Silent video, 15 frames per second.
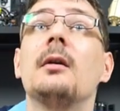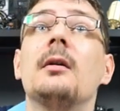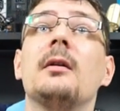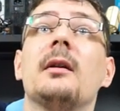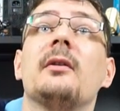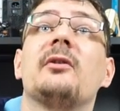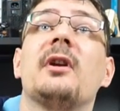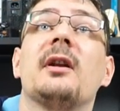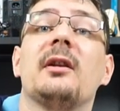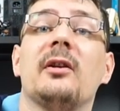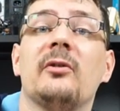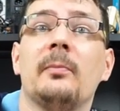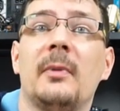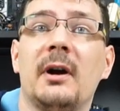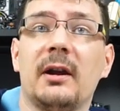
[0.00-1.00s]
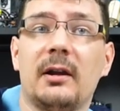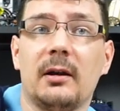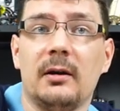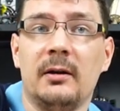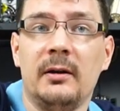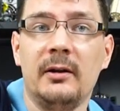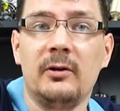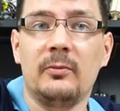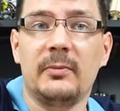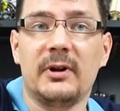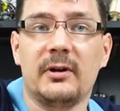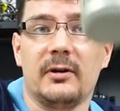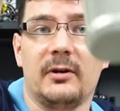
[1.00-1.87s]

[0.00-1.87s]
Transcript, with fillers: Let's get this mic a little bit